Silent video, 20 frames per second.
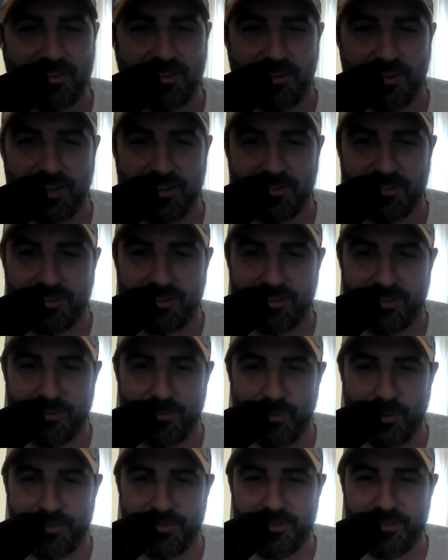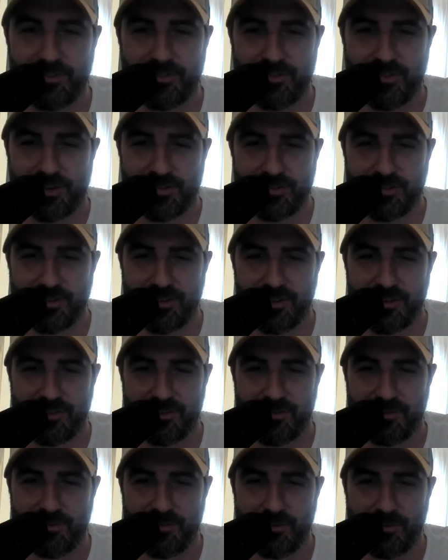So listen, what's the structure of
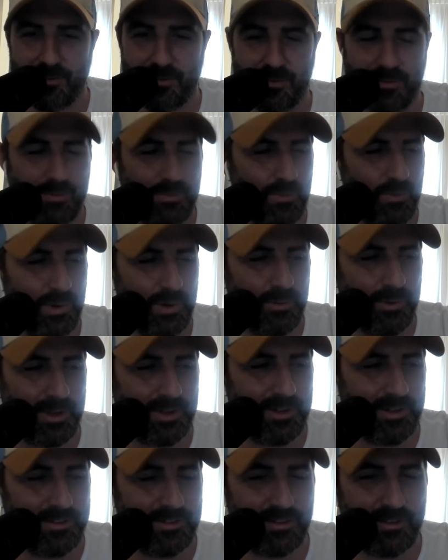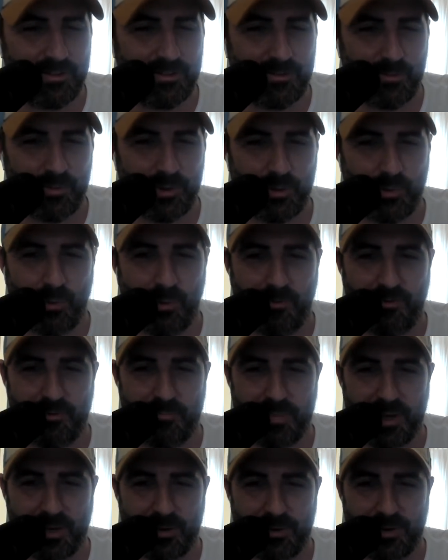this? What are we going to do? What do we want
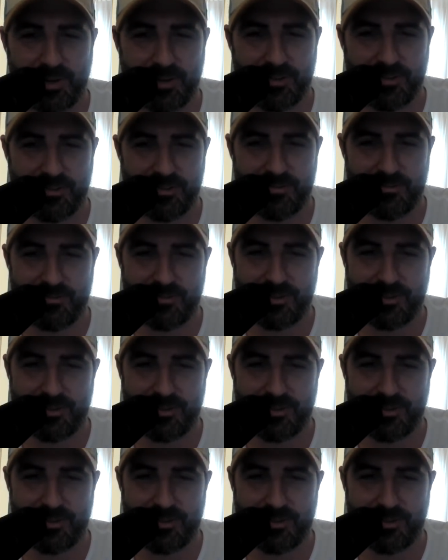from yeah. Bitcoiners?